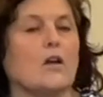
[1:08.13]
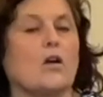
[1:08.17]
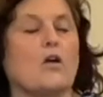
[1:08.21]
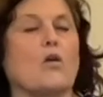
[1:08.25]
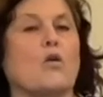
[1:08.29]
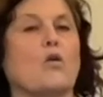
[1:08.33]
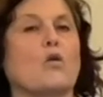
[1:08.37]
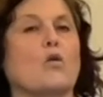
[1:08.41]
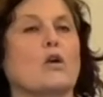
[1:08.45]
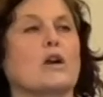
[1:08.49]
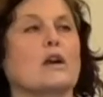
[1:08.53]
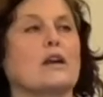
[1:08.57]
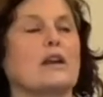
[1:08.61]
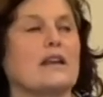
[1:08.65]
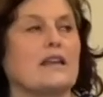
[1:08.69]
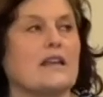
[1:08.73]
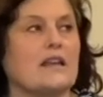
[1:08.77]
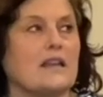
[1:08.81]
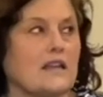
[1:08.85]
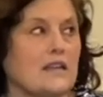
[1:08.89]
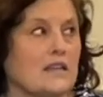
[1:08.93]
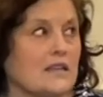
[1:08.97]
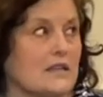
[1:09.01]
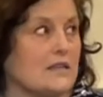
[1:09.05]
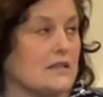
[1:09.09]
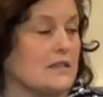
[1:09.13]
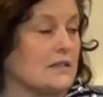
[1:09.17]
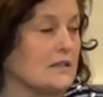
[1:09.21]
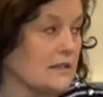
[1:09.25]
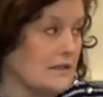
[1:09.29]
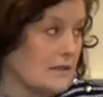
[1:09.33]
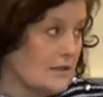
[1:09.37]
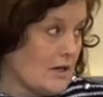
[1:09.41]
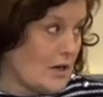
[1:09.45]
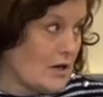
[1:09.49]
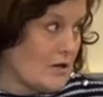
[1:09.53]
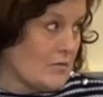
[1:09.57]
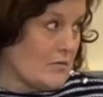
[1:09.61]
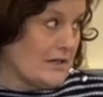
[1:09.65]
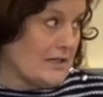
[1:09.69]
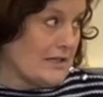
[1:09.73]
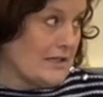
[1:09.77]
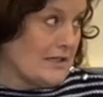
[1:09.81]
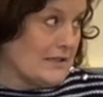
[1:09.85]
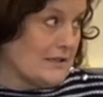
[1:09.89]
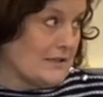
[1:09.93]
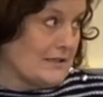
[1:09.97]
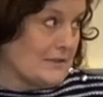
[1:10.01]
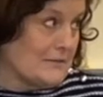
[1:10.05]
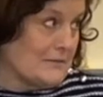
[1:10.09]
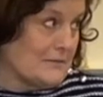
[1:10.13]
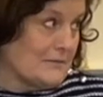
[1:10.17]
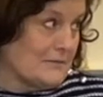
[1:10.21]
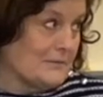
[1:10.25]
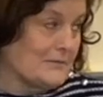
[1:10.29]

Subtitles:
or indeterminate.